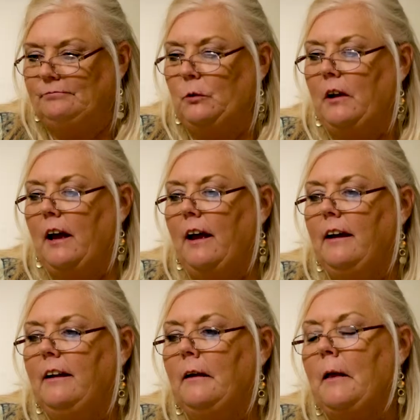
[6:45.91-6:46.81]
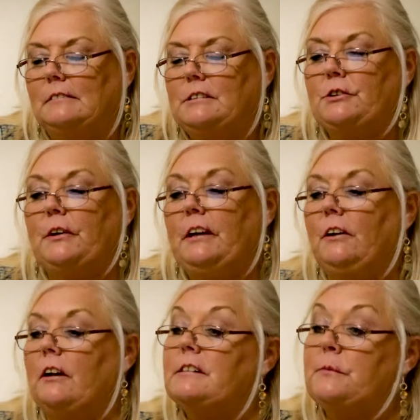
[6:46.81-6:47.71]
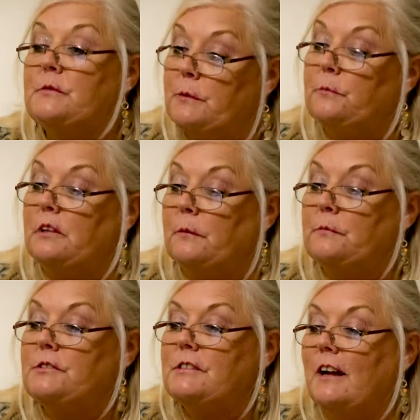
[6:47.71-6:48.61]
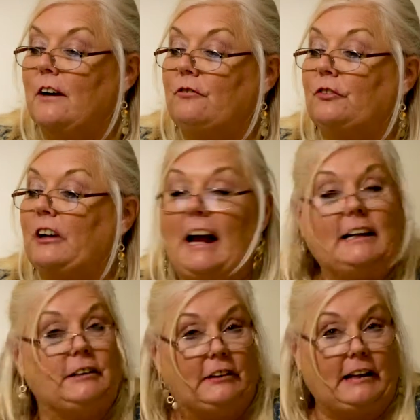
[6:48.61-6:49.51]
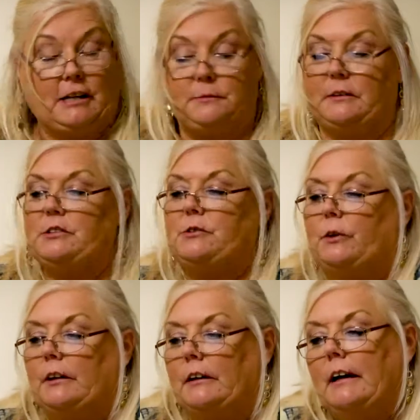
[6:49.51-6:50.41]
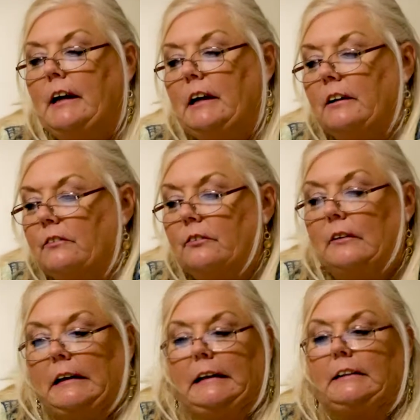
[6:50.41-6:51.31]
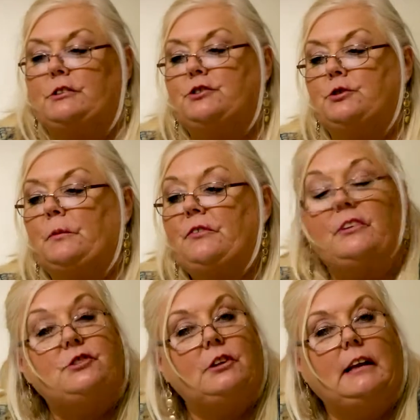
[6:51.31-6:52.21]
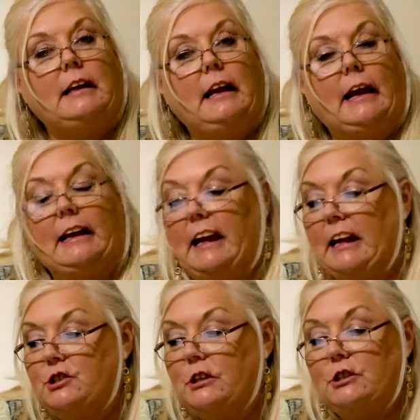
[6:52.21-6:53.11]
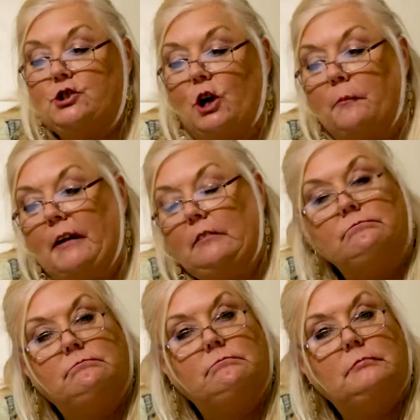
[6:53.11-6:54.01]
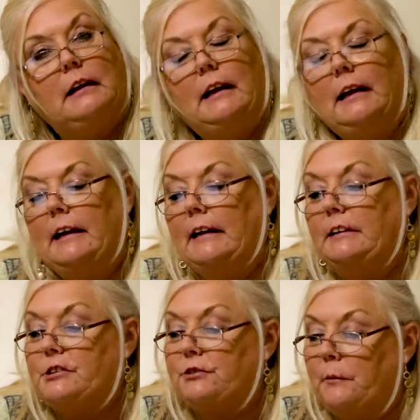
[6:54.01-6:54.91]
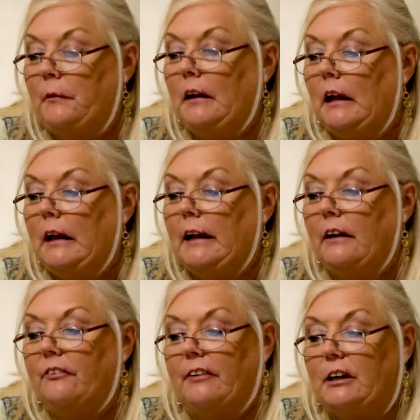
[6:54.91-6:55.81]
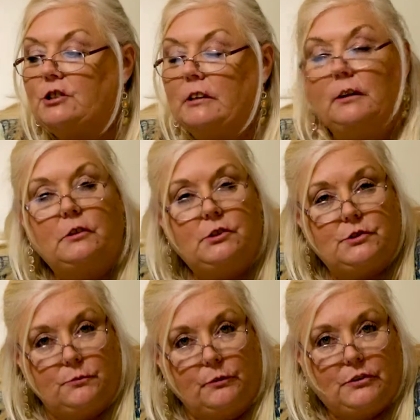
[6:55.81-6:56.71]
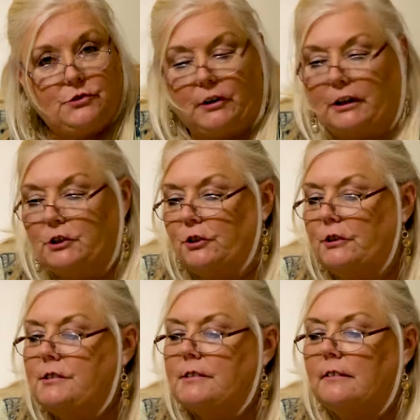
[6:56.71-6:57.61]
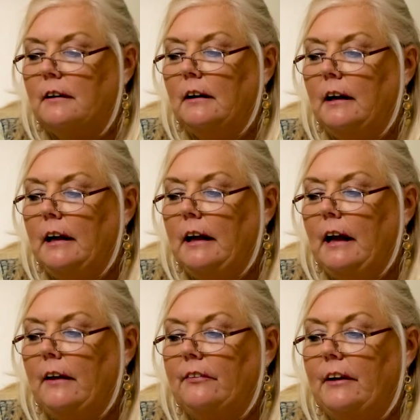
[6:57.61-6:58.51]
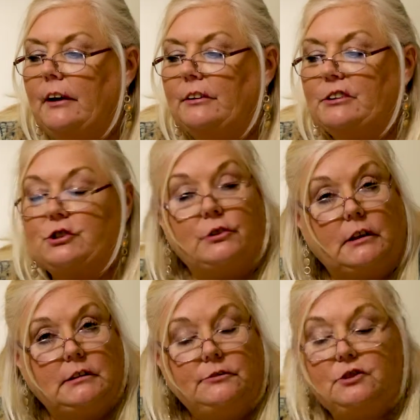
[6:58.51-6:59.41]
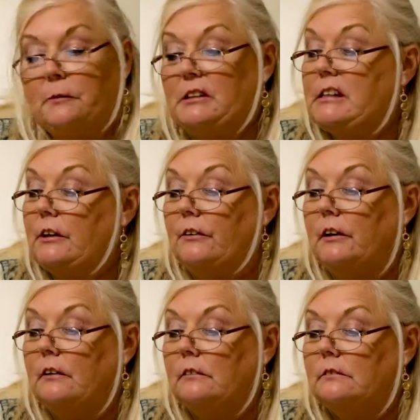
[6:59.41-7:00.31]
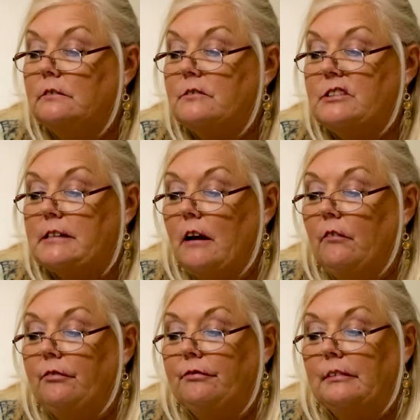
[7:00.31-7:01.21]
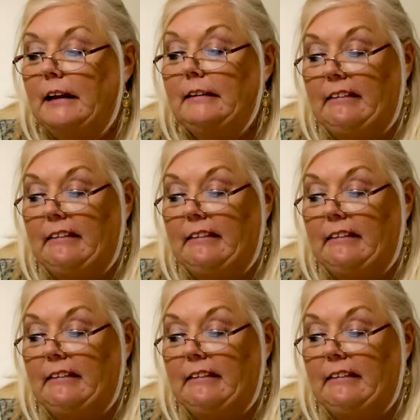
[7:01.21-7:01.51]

Okay? So here are some symptoms of reactive attachment disorder. They're superficially engaging and charming, indiscriminately affectionate with strangers. They're destructive to material, self, and